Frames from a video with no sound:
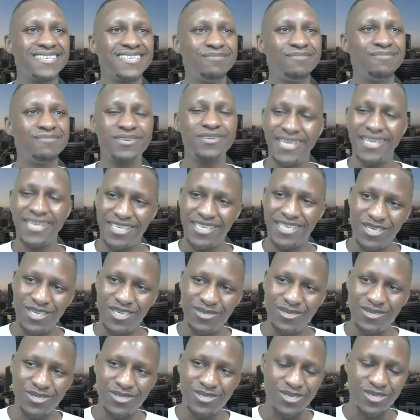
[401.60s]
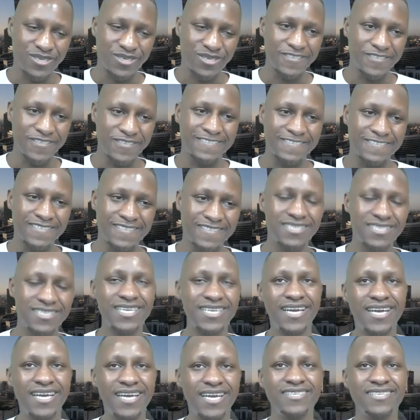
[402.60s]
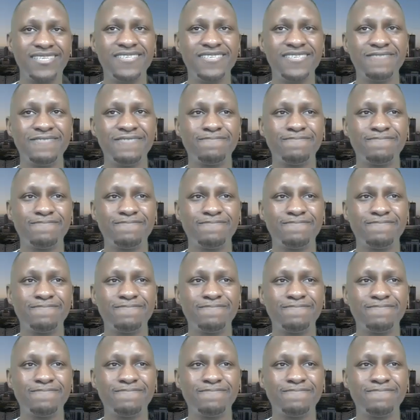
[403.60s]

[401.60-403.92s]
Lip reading: then you, sir, decided